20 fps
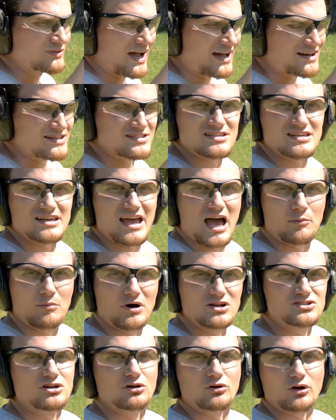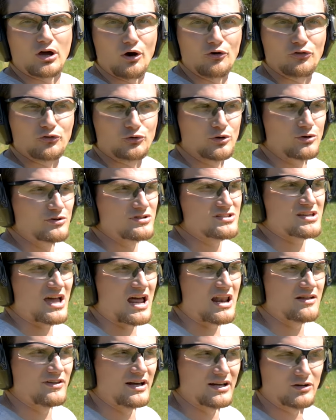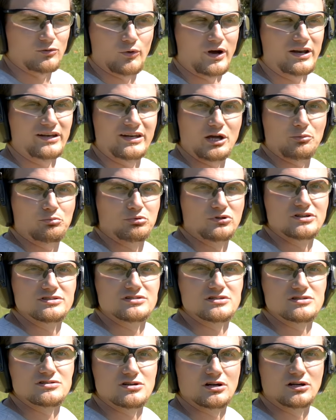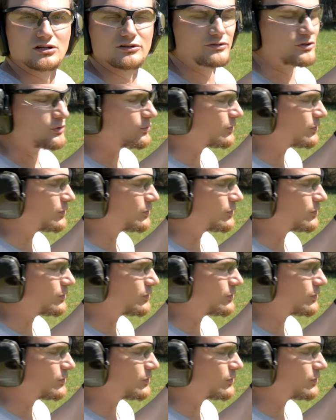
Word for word: kind of see how much it'll go through. Just kind of like redneck ballistic shell, if you